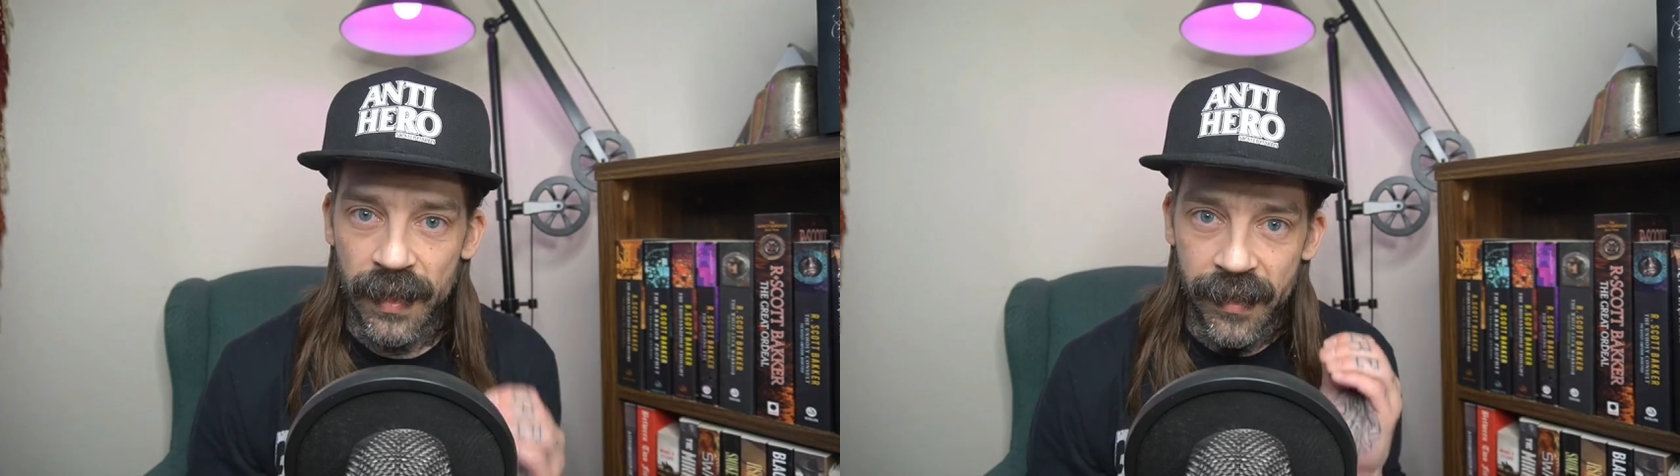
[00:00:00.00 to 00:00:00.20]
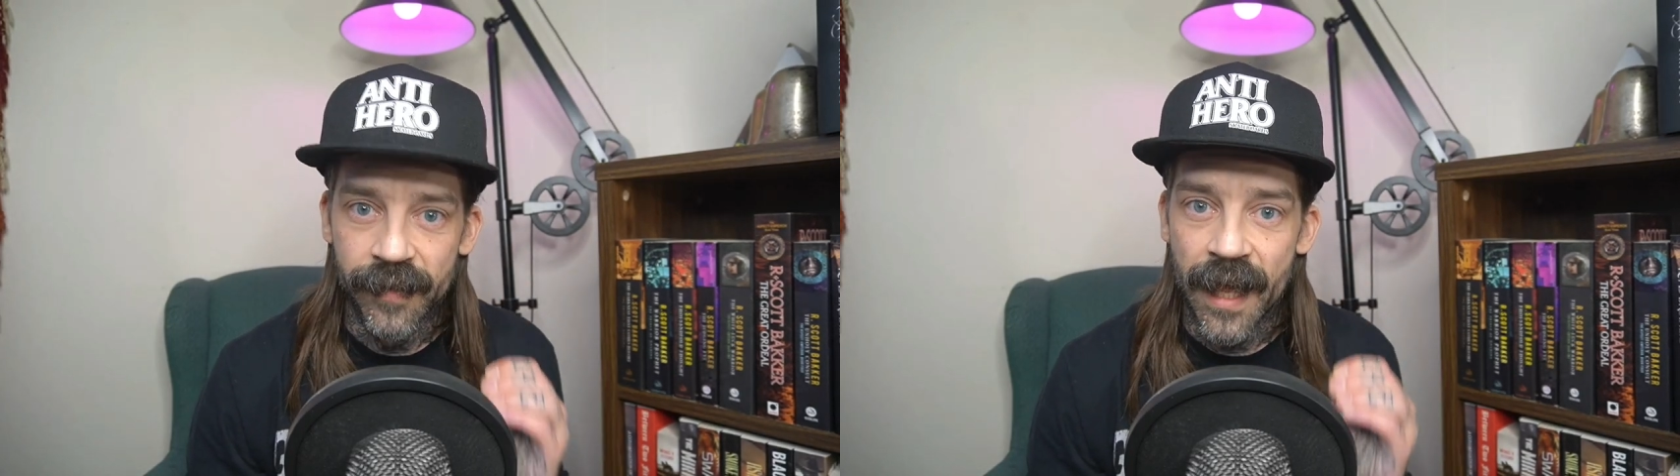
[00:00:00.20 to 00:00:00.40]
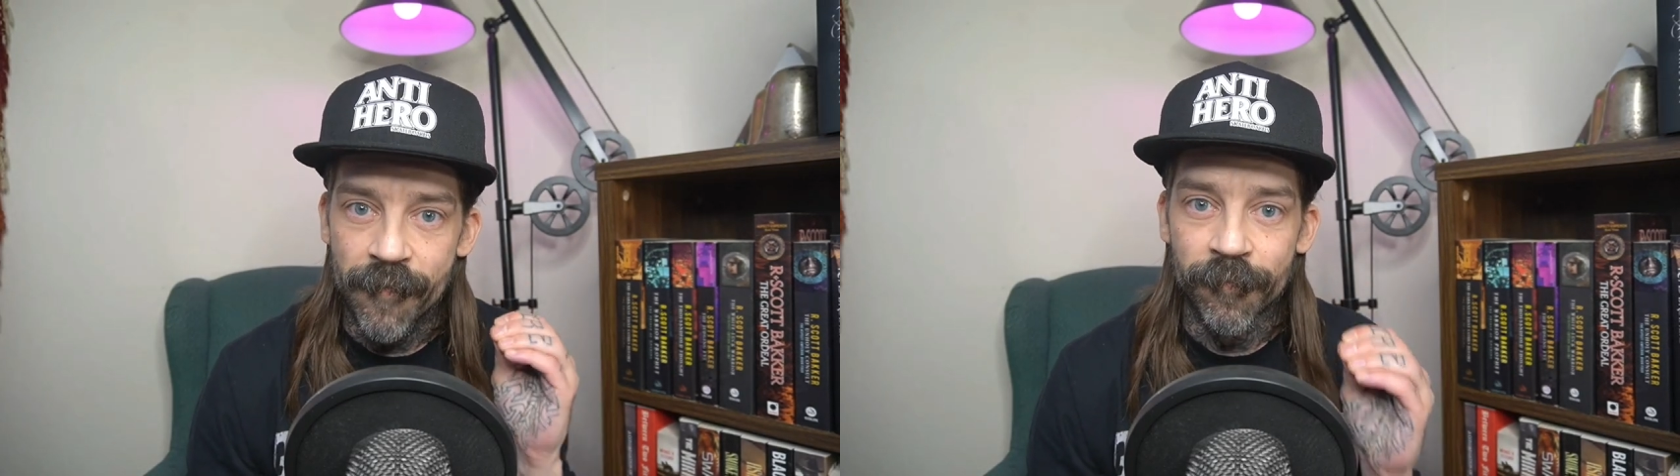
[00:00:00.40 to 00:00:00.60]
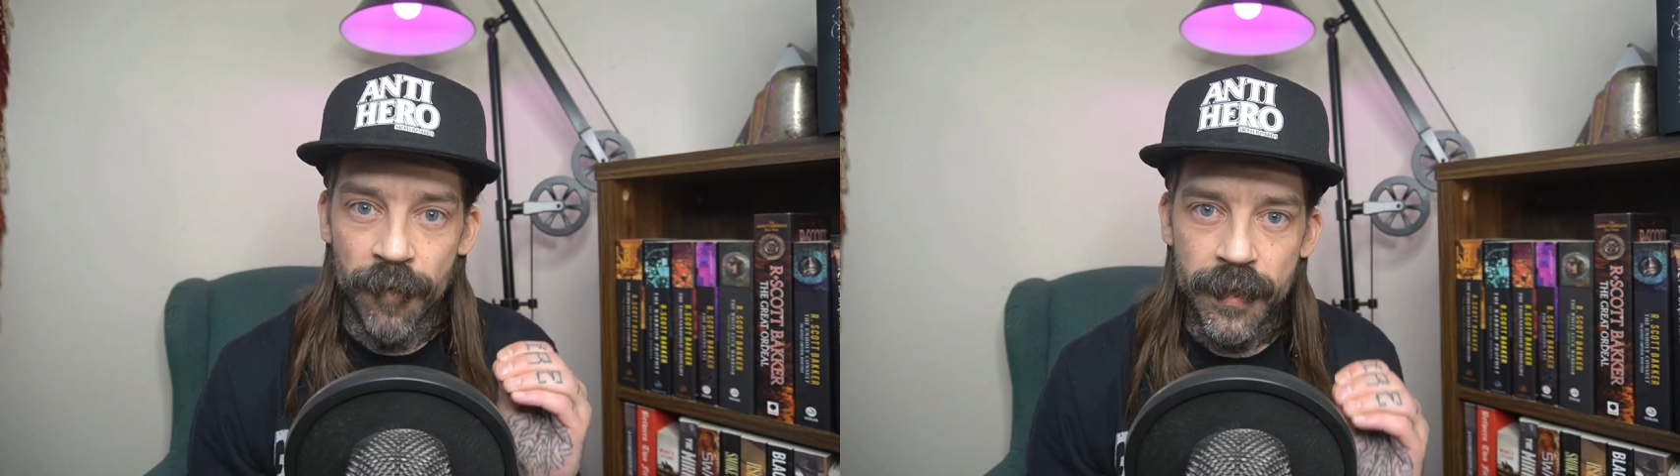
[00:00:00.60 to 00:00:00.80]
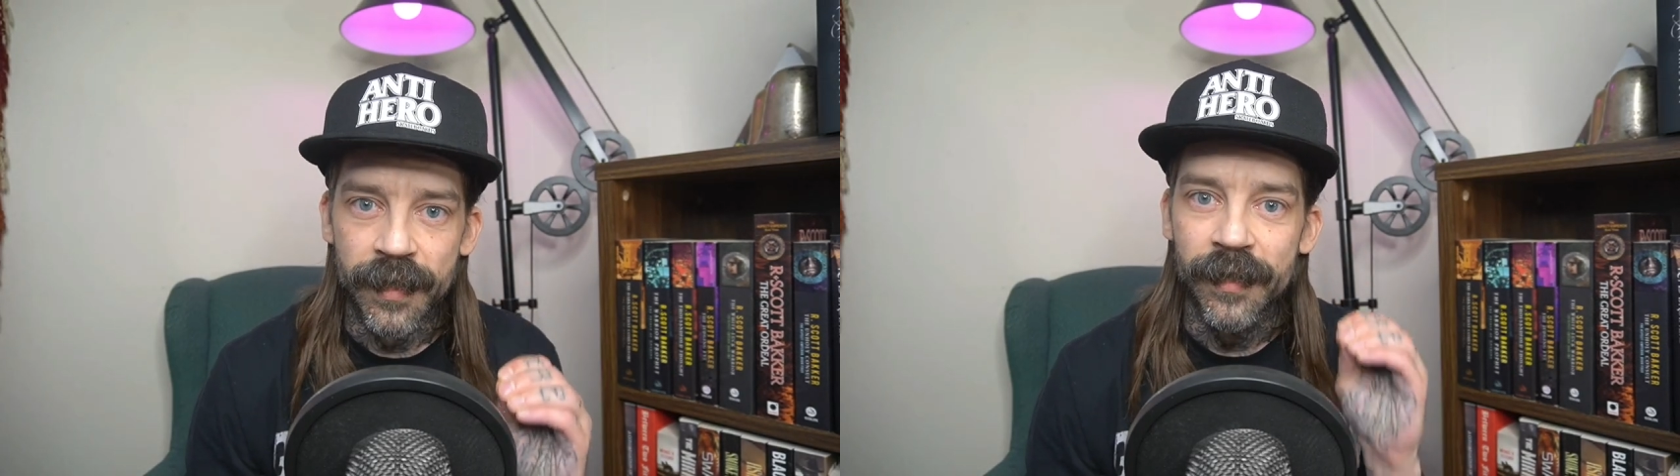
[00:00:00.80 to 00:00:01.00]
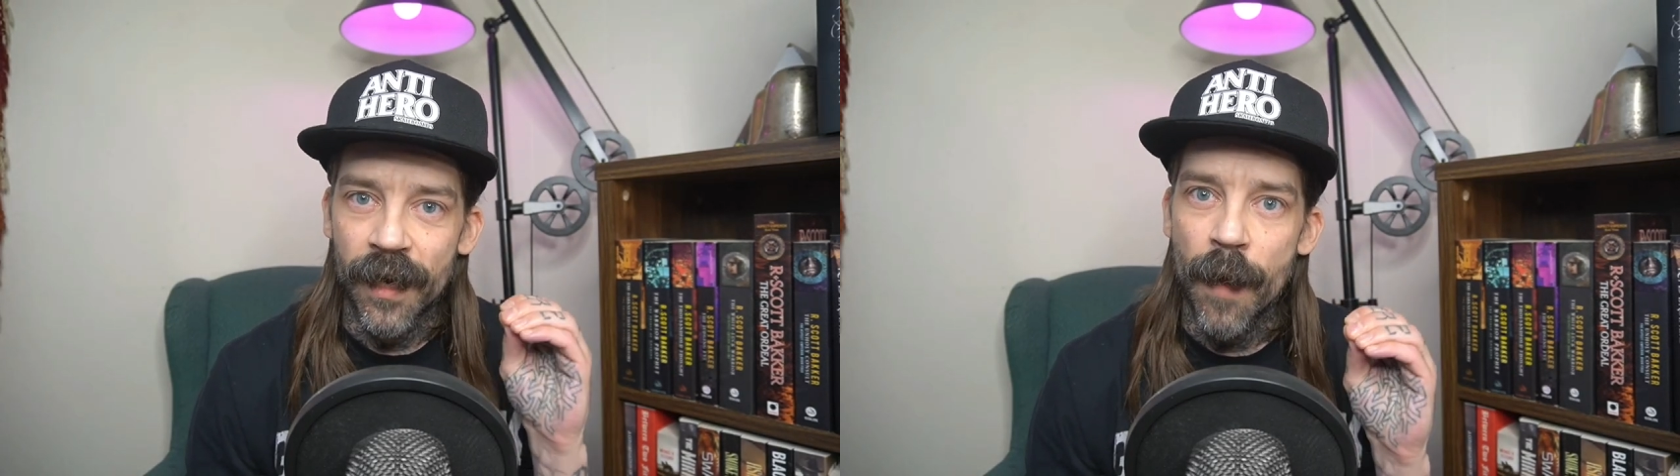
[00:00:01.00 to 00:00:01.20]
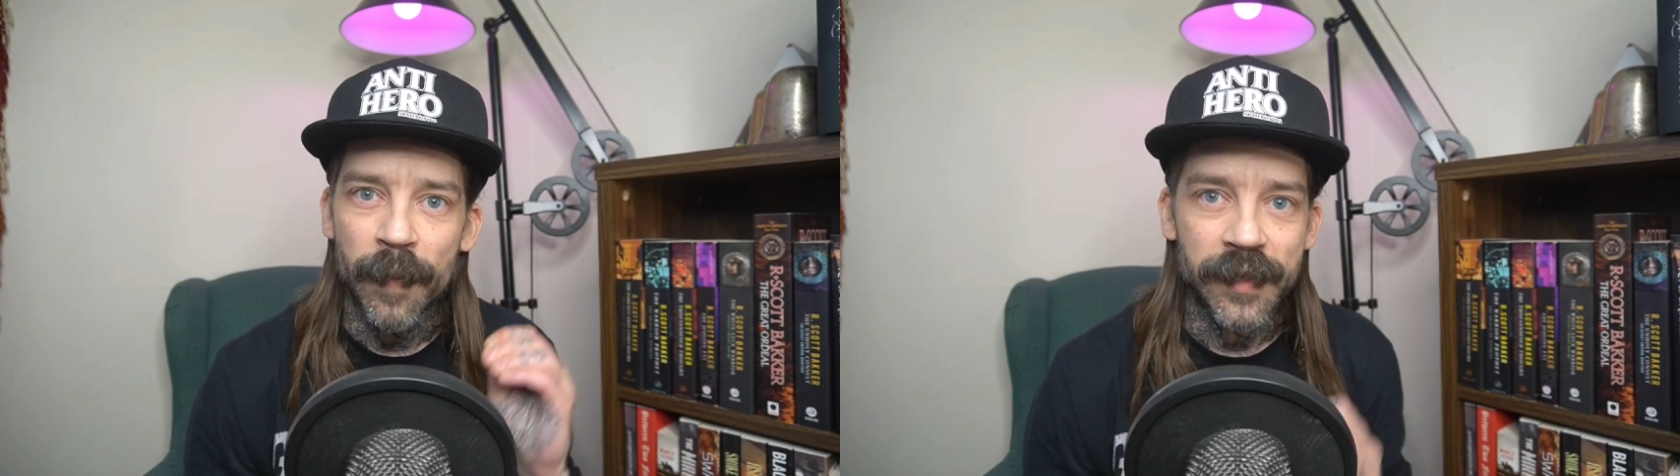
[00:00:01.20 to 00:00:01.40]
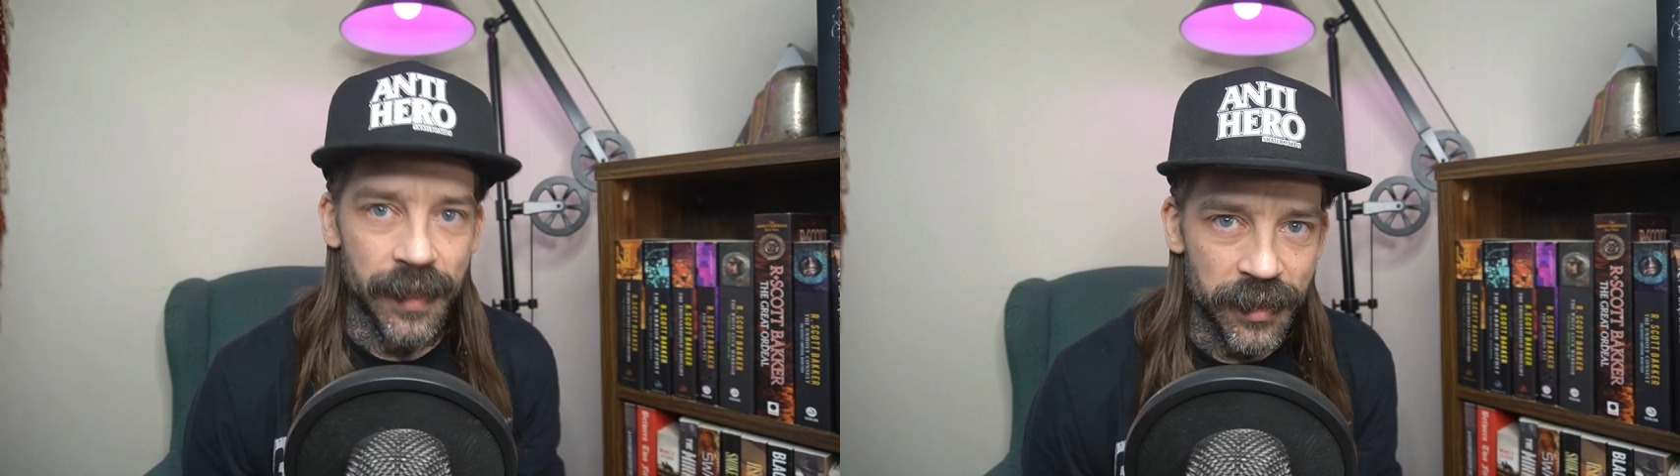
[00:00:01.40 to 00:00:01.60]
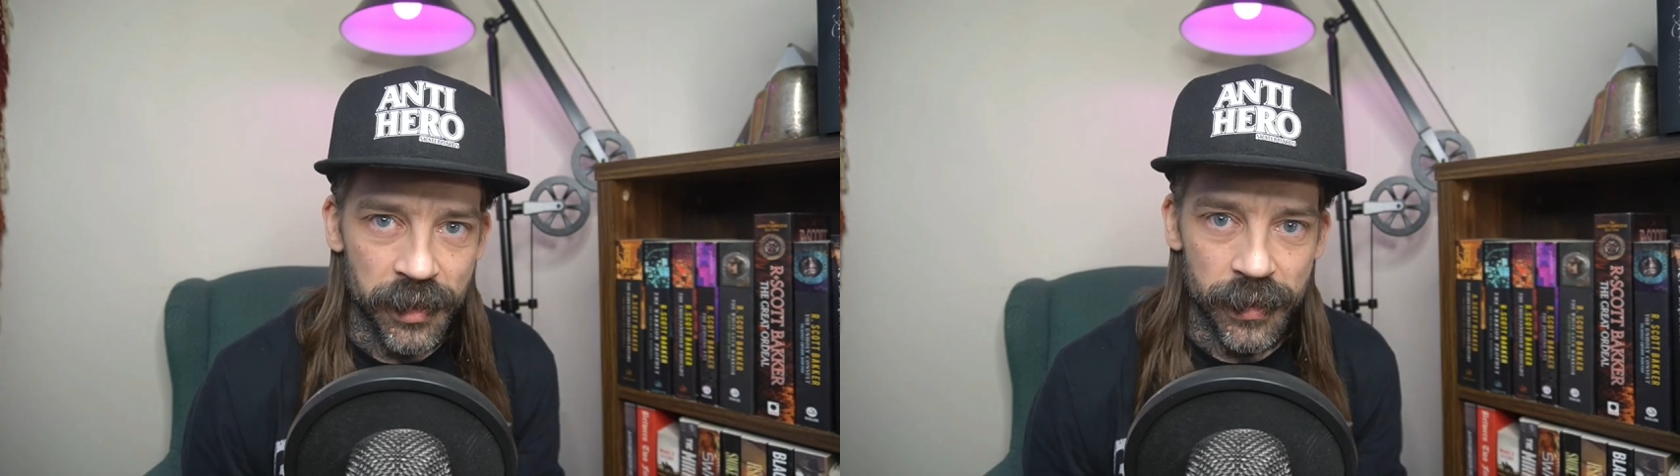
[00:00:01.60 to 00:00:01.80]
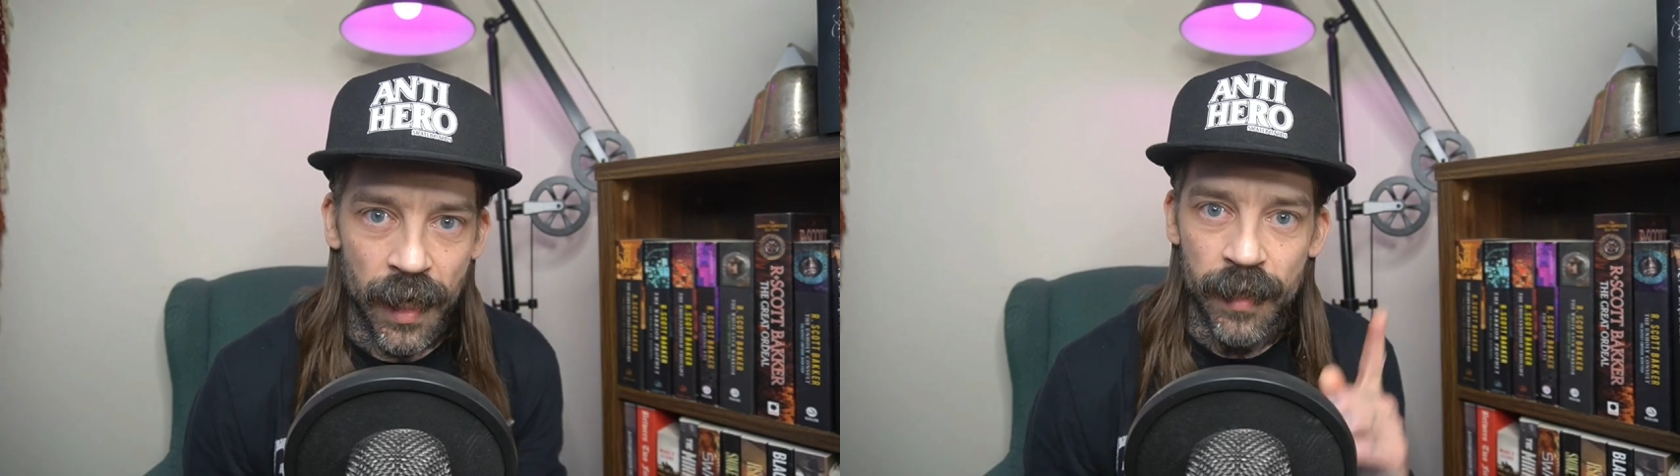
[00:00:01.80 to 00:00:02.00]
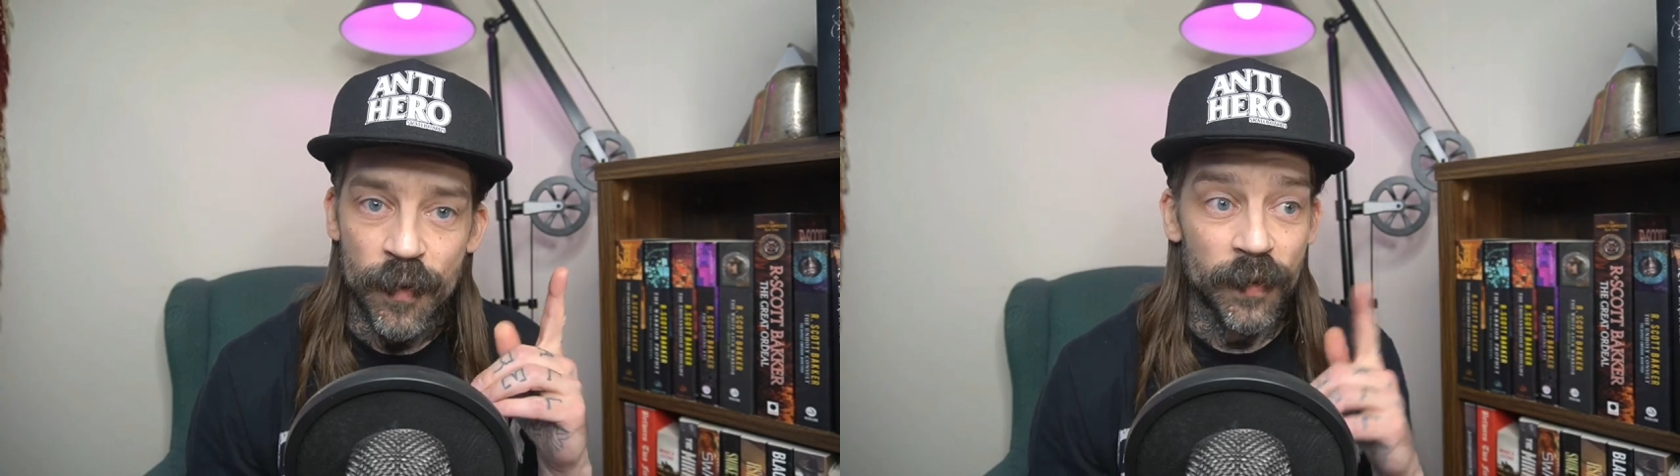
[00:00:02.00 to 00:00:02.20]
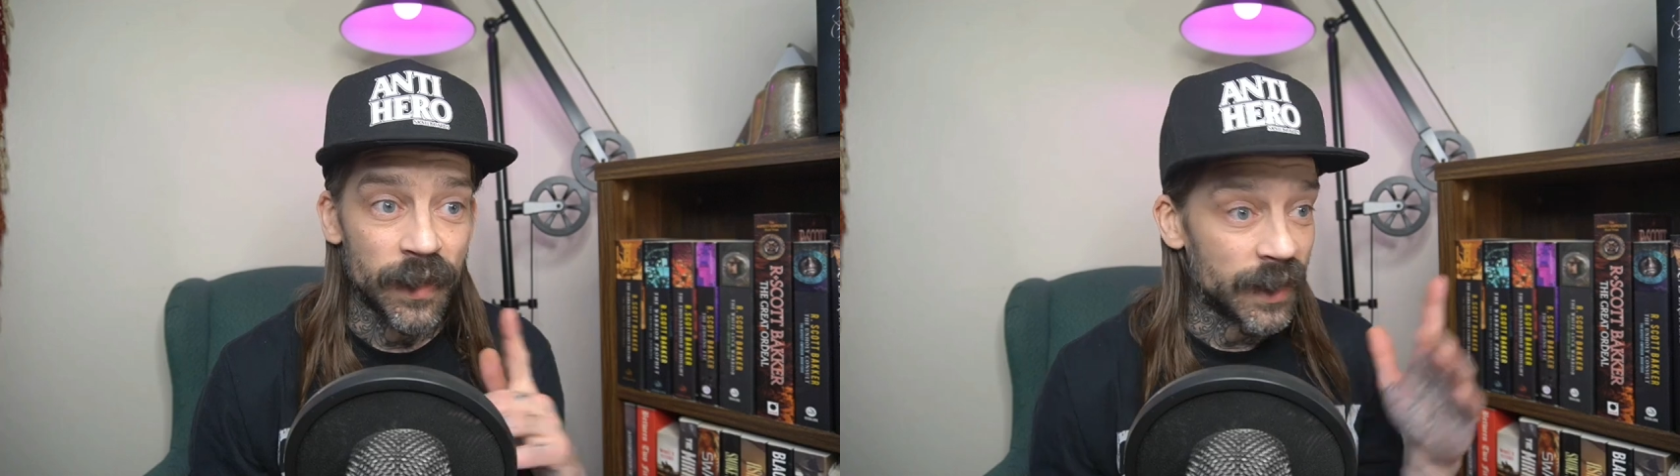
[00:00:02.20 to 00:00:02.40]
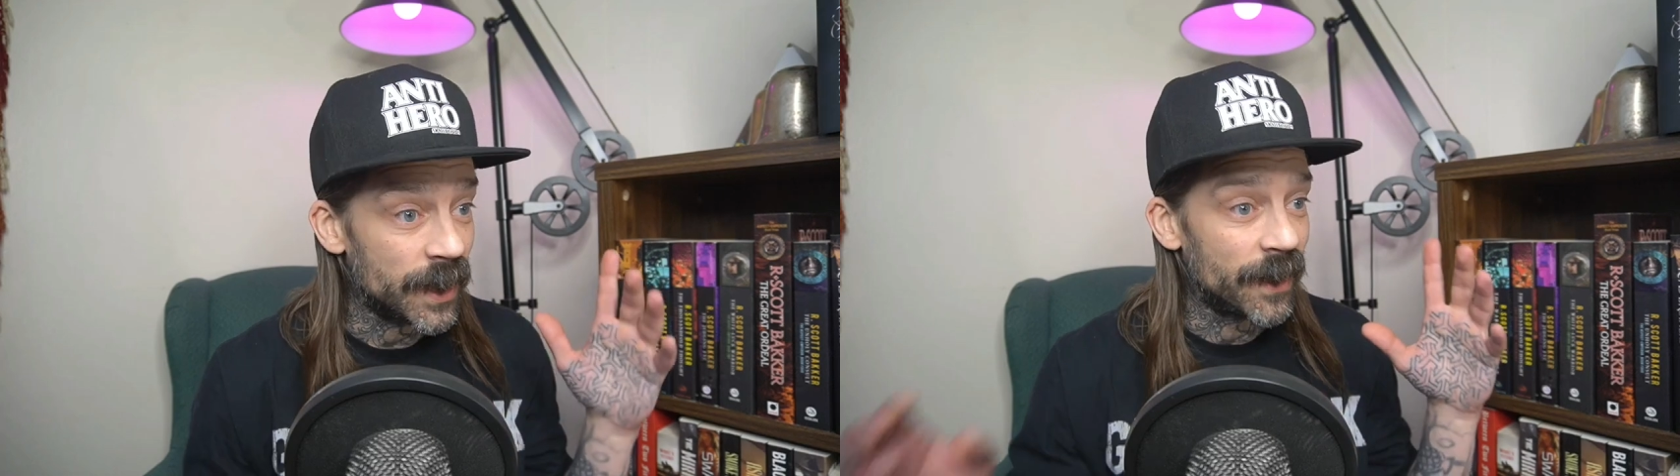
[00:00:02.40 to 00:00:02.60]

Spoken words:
in that fucking competition. I know that